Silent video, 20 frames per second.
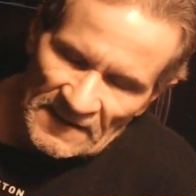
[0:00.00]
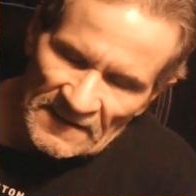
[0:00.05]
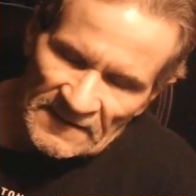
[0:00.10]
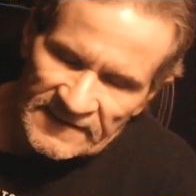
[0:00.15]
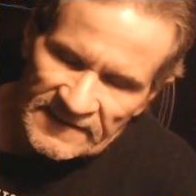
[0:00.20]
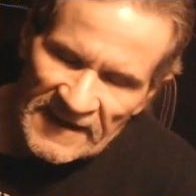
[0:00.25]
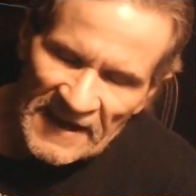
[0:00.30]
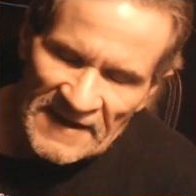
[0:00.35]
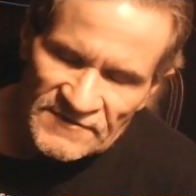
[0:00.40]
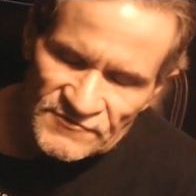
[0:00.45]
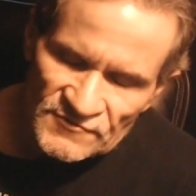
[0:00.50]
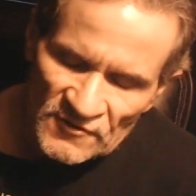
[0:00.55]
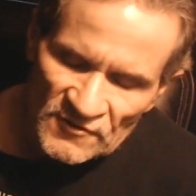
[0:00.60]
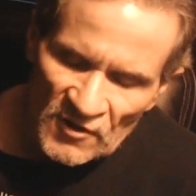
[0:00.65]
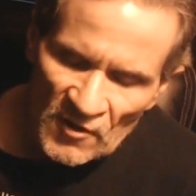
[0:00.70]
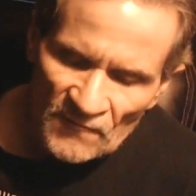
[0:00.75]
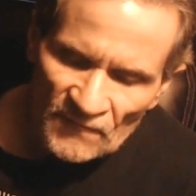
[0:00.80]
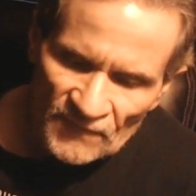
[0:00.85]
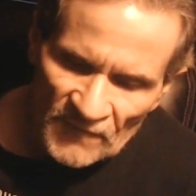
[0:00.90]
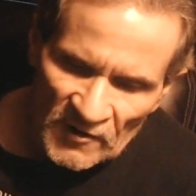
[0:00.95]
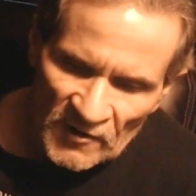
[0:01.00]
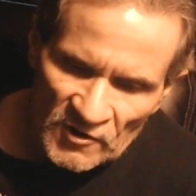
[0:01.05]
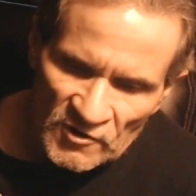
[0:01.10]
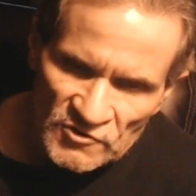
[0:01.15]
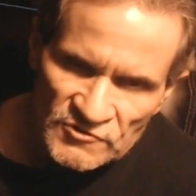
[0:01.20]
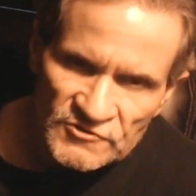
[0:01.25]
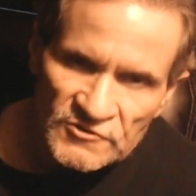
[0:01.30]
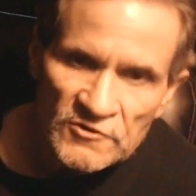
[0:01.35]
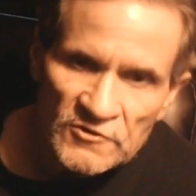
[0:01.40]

cash will go first,